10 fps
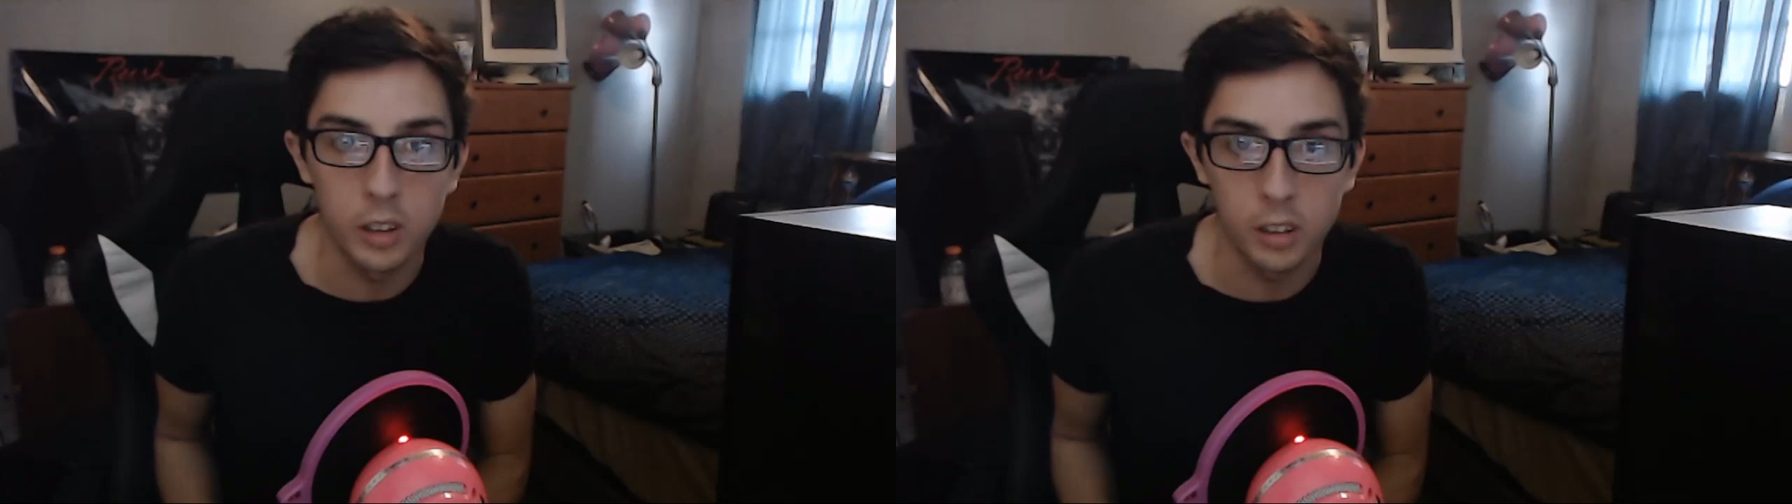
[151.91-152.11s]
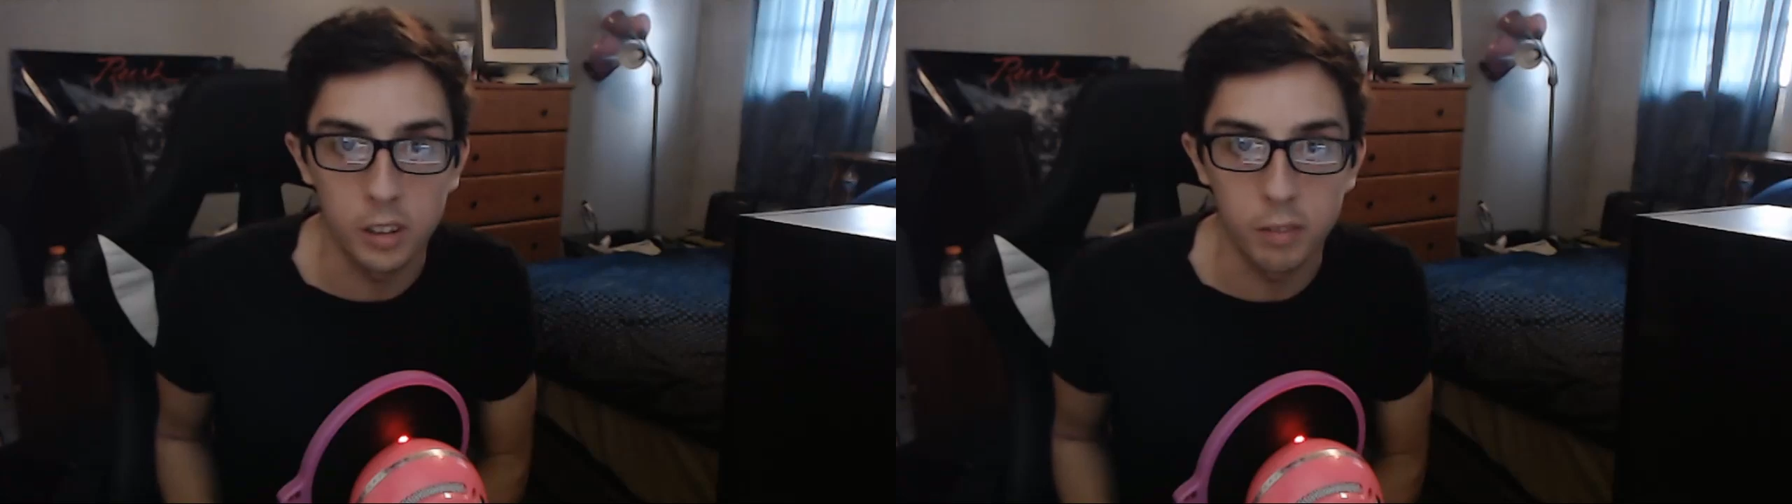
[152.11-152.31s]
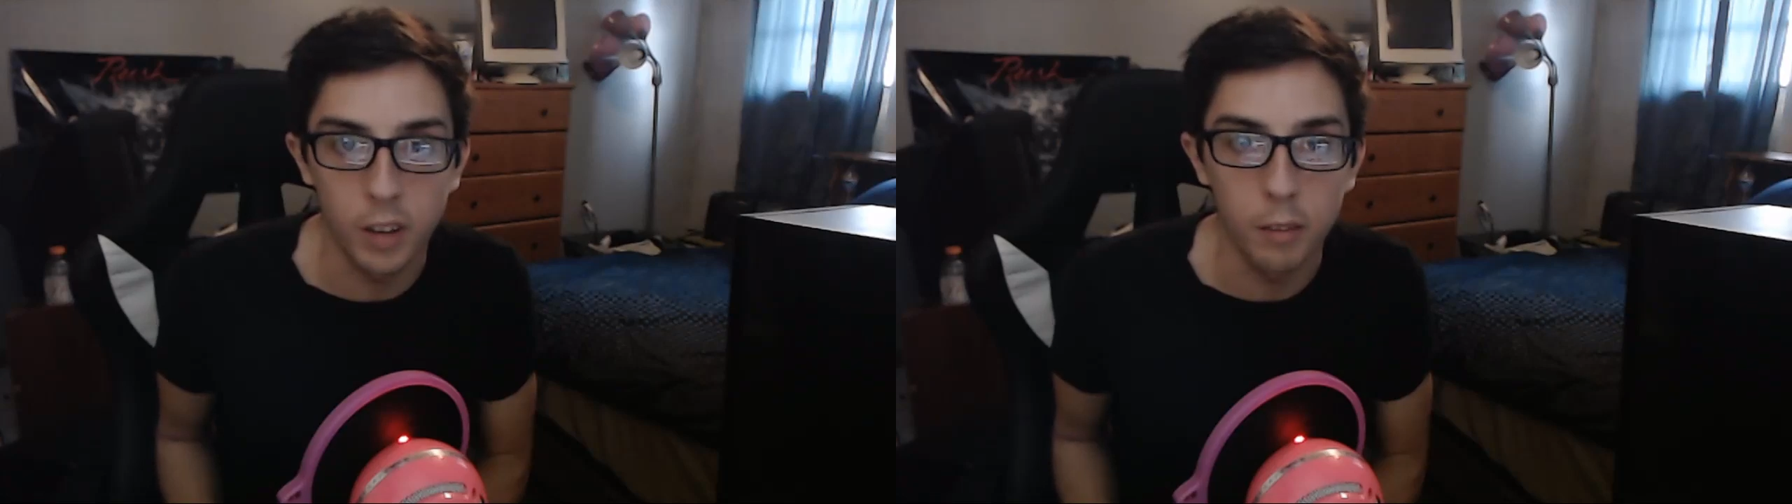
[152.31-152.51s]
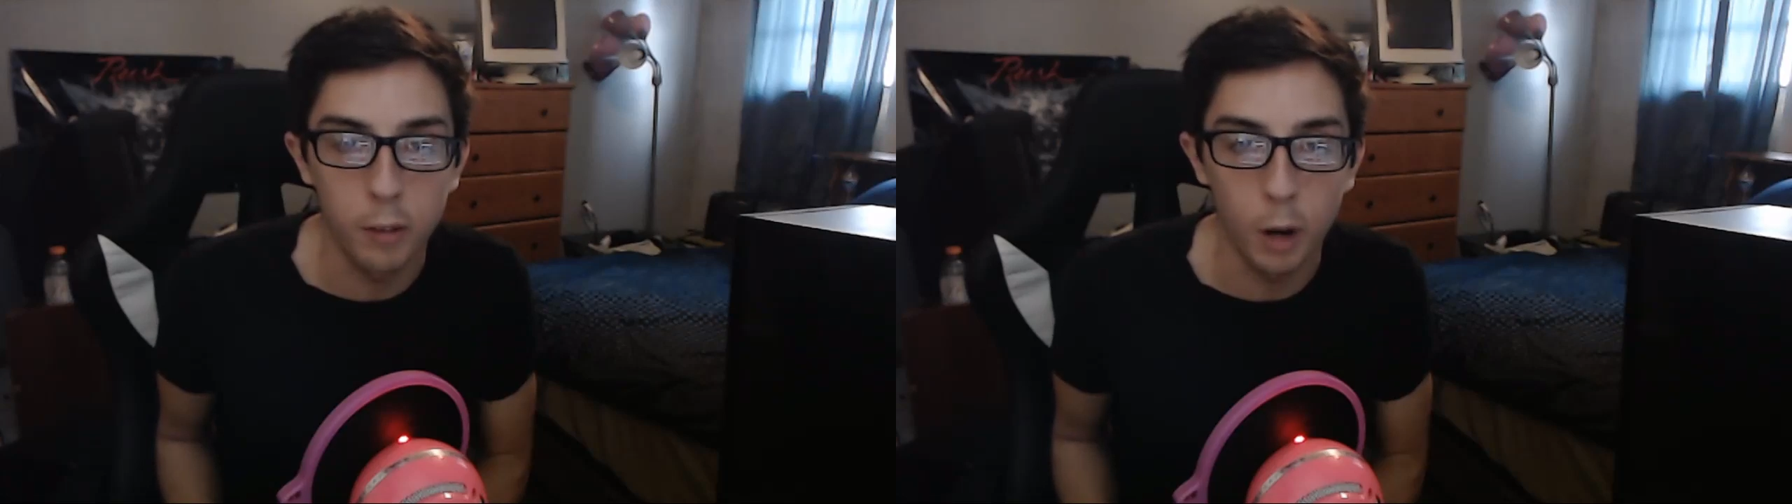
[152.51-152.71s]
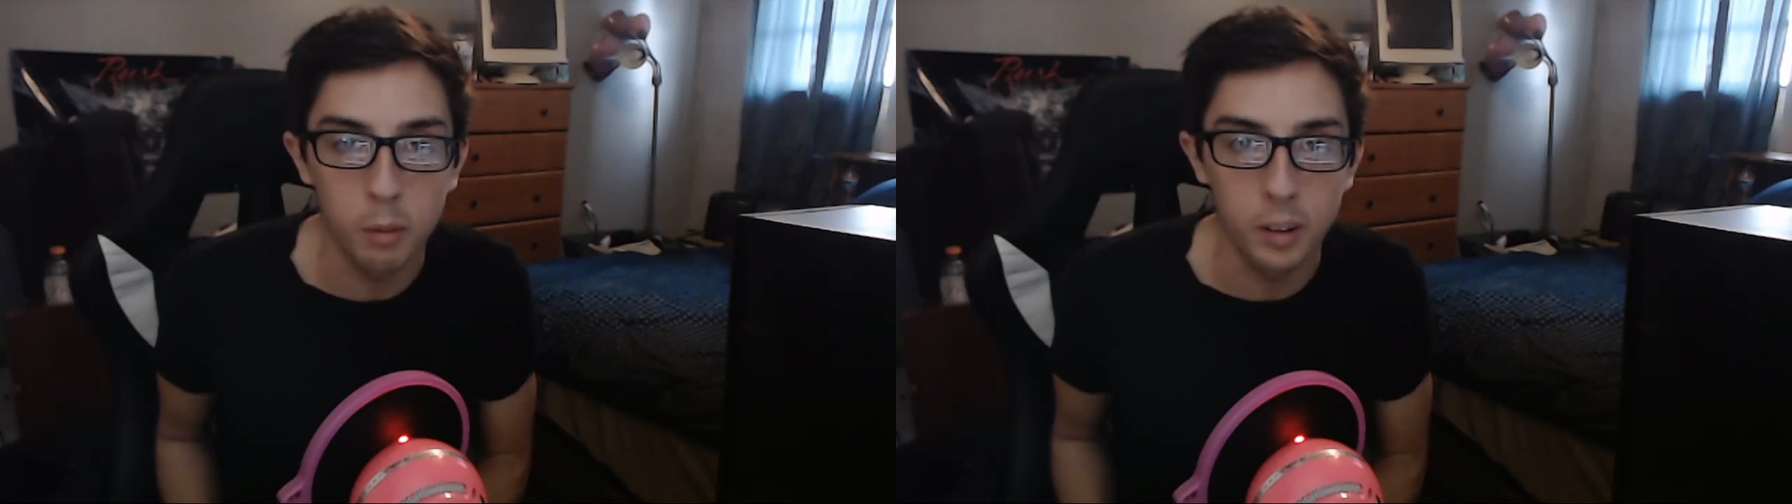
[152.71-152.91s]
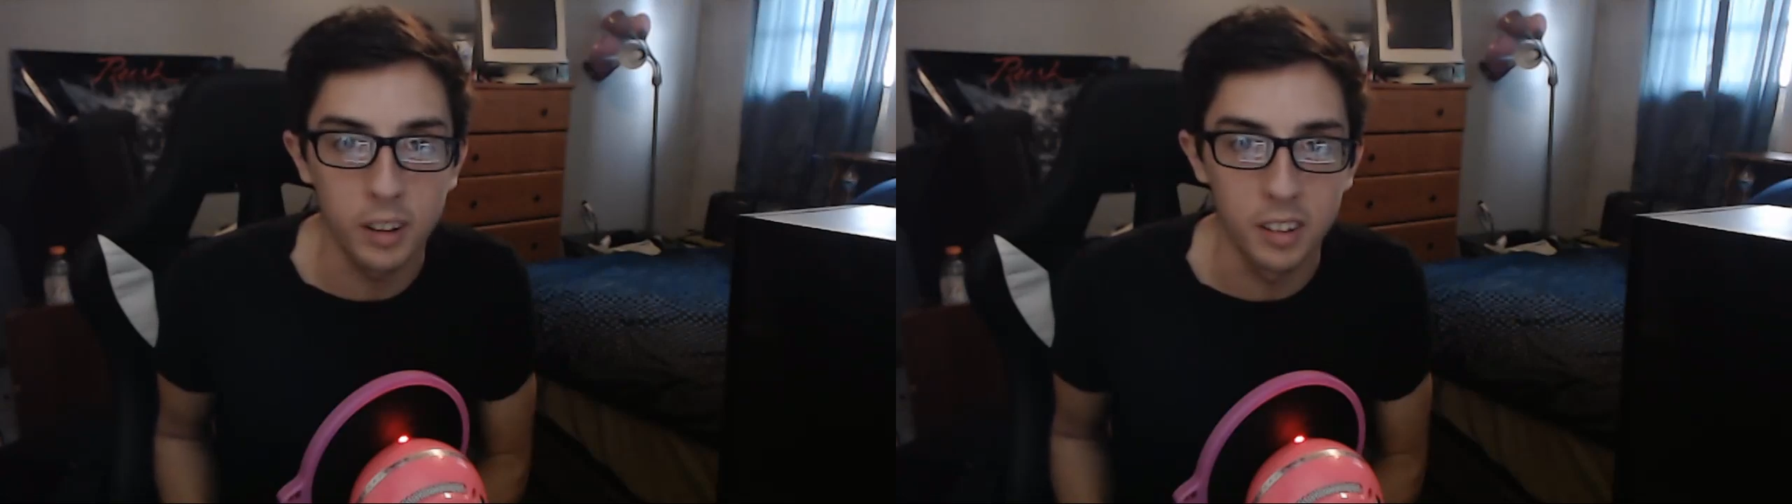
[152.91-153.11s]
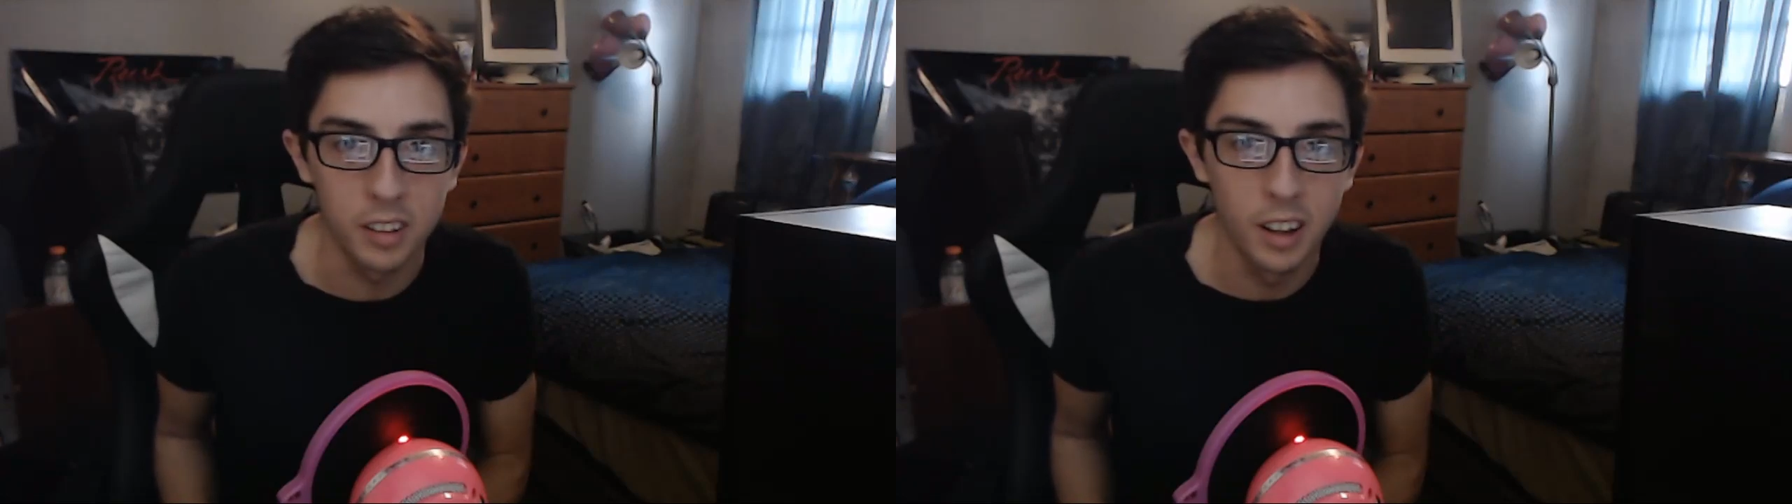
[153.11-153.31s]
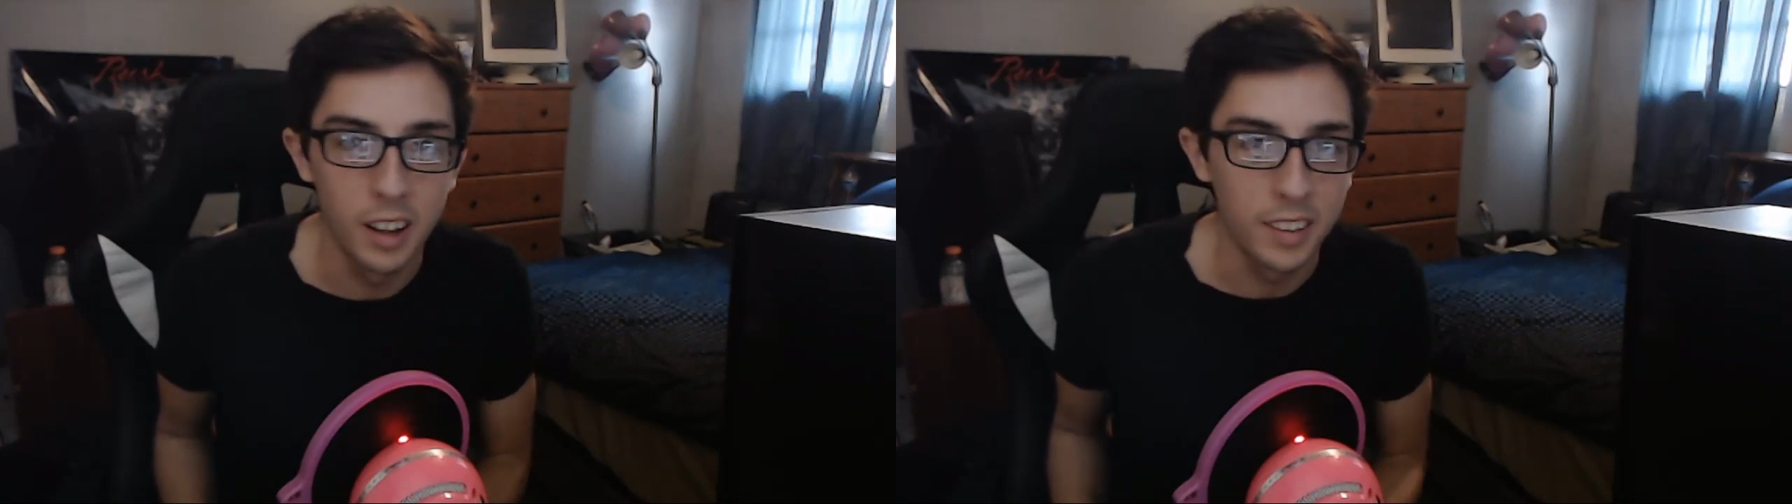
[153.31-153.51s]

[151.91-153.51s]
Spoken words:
65 grams because